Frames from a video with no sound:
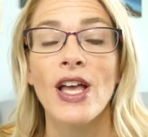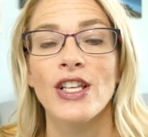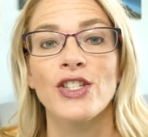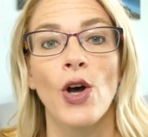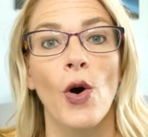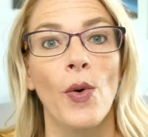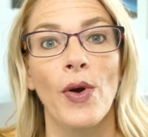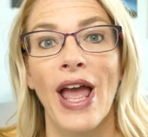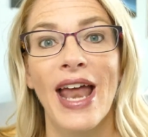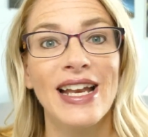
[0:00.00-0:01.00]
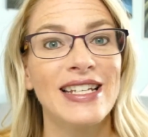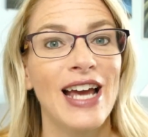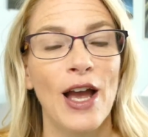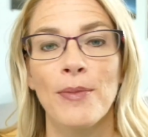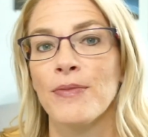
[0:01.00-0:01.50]
So
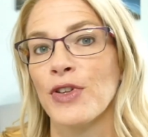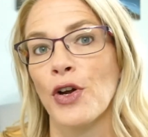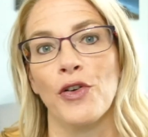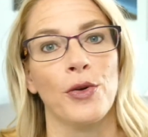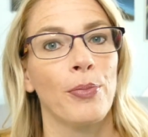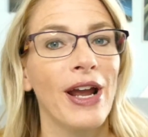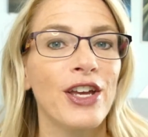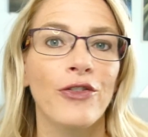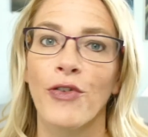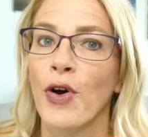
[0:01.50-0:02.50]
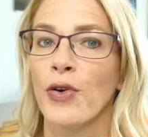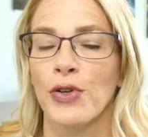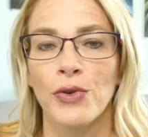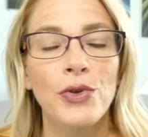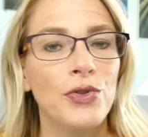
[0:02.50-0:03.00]
anytime, you break your phone,
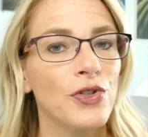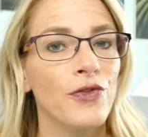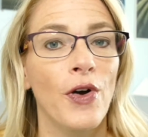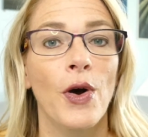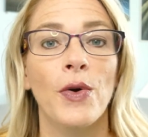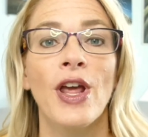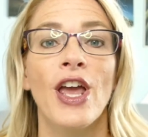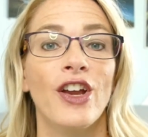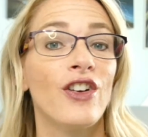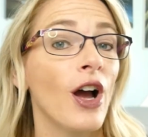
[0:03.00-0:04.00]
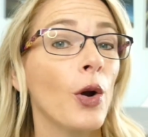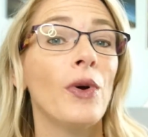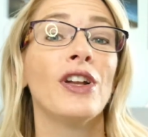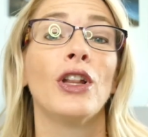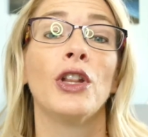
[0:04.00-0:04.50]
you lose your phone, you're not
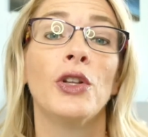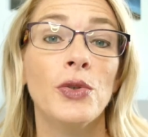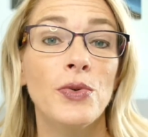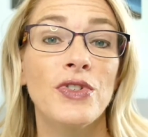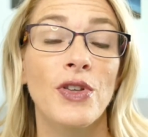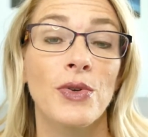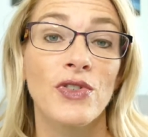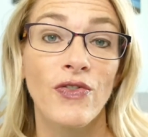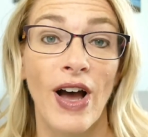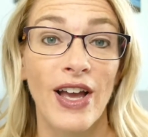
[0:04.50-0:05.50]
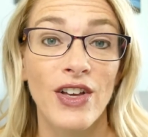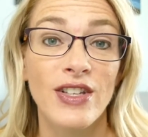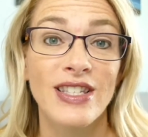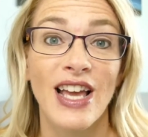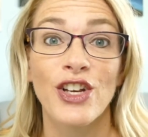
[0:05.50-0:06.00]
going to lose those
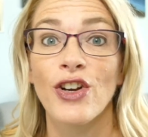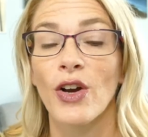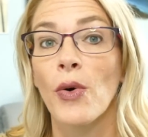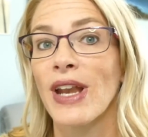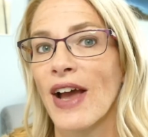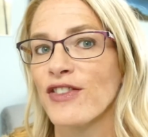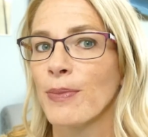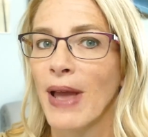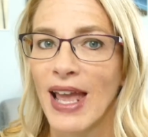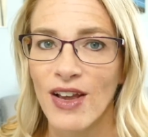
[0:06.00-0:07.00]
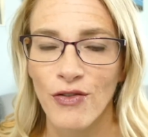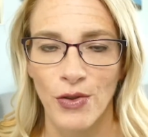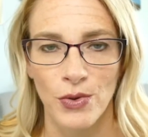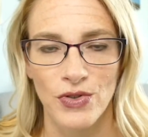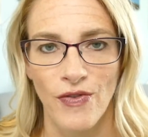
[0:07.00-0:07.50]
files, and you're not going to have to pay for
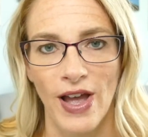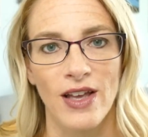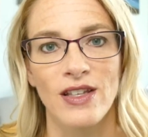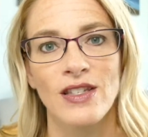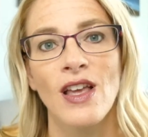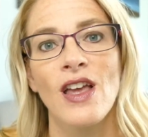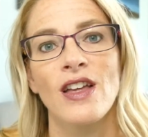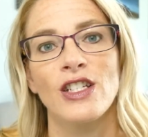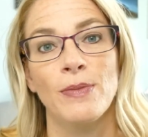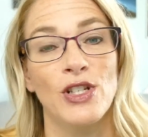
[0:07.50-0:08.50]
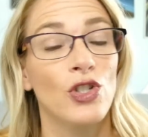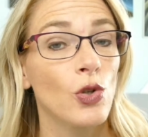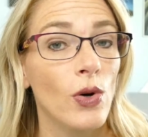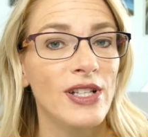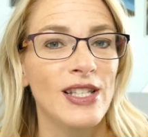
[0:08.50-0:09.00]
those files to be
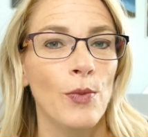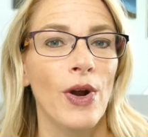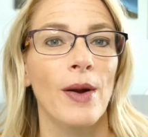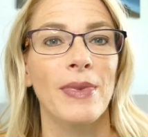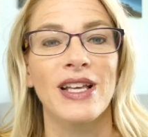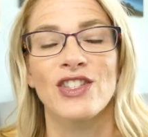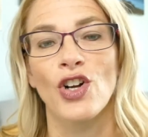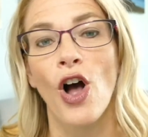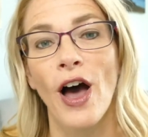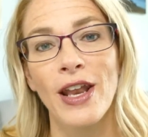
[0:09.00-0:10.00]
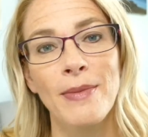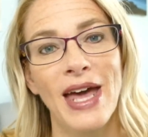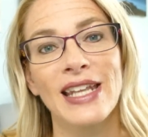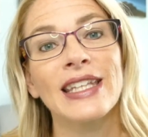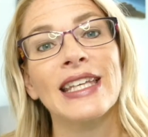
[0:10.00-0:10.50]
stored somewhere because they're
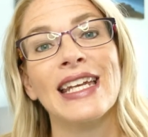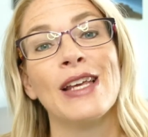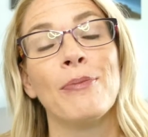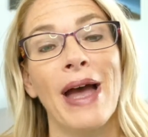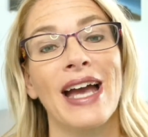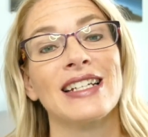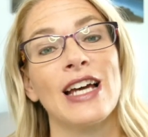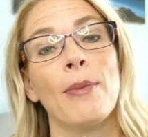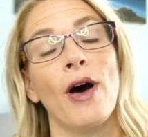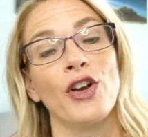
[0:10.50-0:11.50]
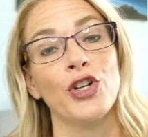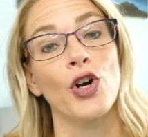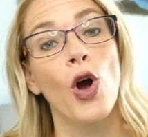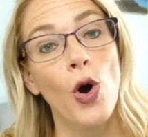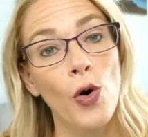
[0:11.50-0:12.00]
automatically getting backed up on your
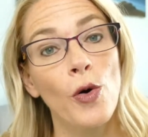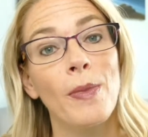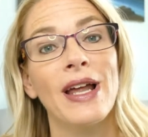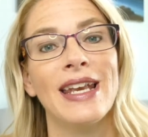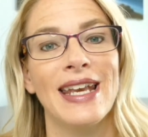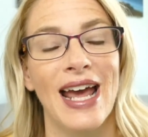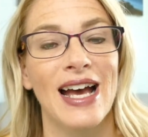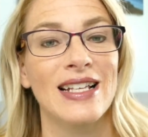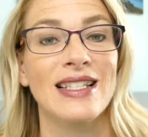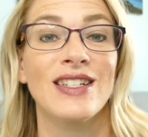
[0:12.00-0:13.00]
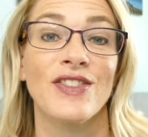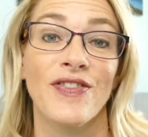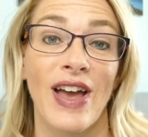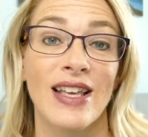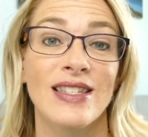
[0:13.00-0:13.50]
home NAS
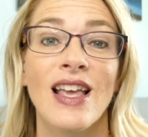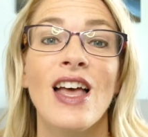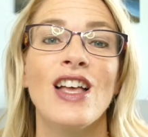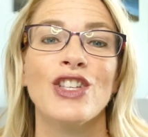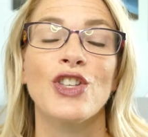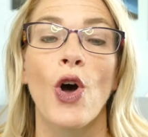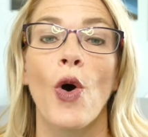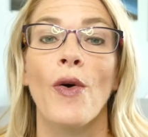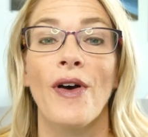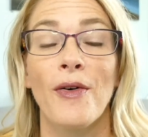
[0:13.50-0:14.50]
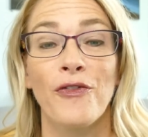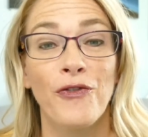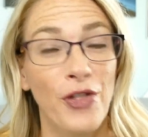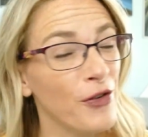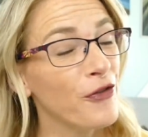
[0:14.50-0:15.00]
device. So
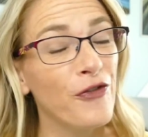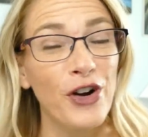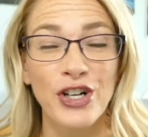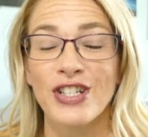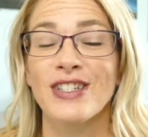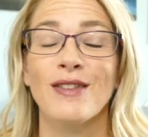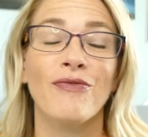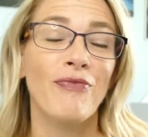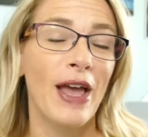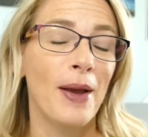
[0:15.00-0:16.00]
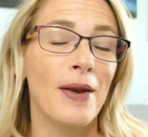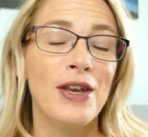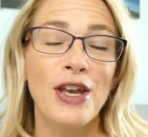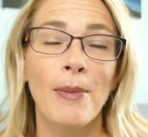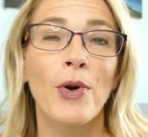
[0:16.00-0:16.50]
the first,
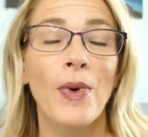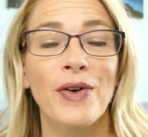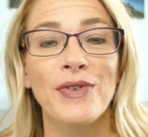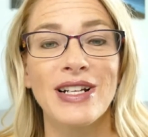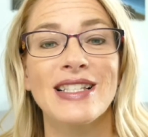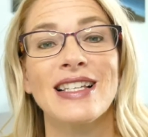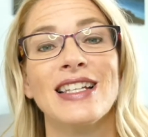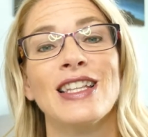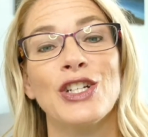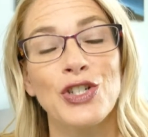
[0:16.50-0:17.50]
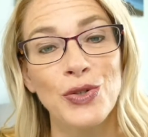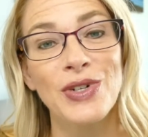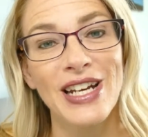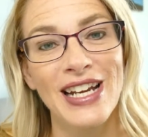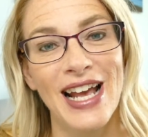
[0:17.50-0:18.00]
#1 reason that you
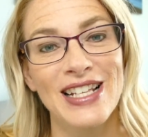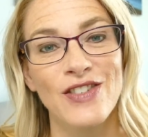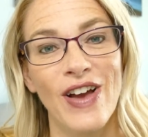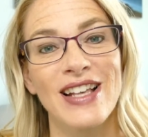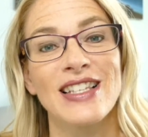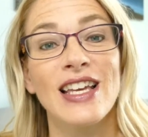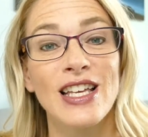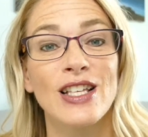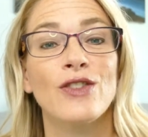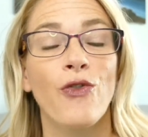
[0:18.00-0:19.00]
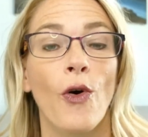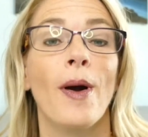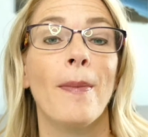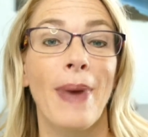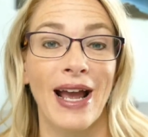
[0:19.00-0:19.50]
need a NAS device is
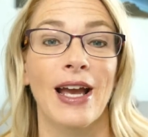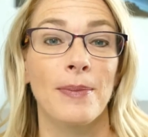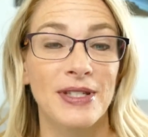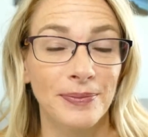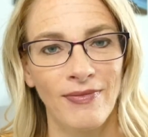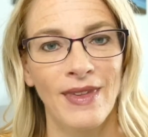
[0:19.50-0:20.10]
for backups.